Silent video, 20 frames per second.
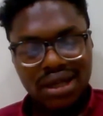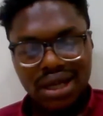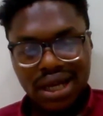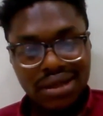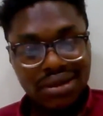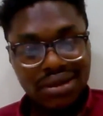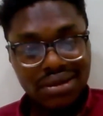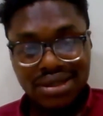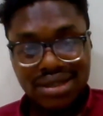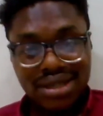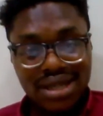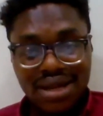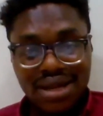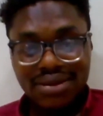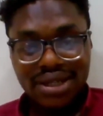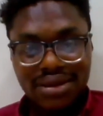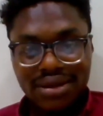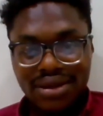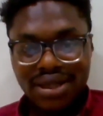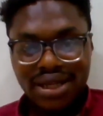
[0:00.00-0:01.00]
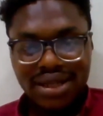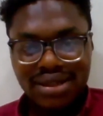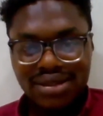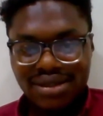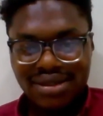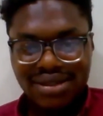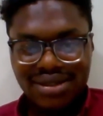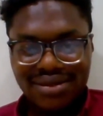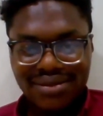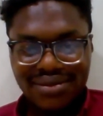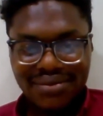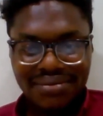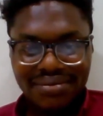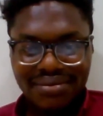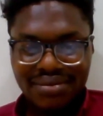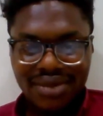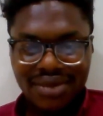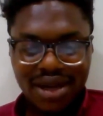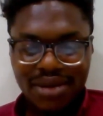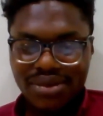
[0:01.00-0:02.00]
I don't see how they're connected.
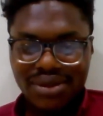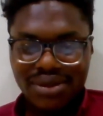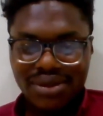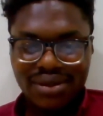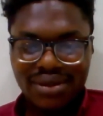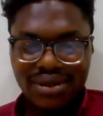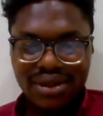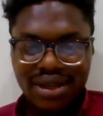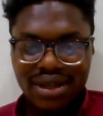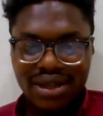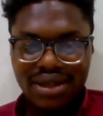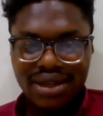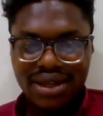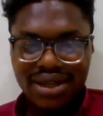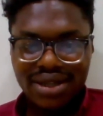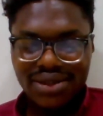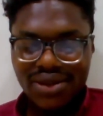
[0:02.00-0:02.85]
Absolutely.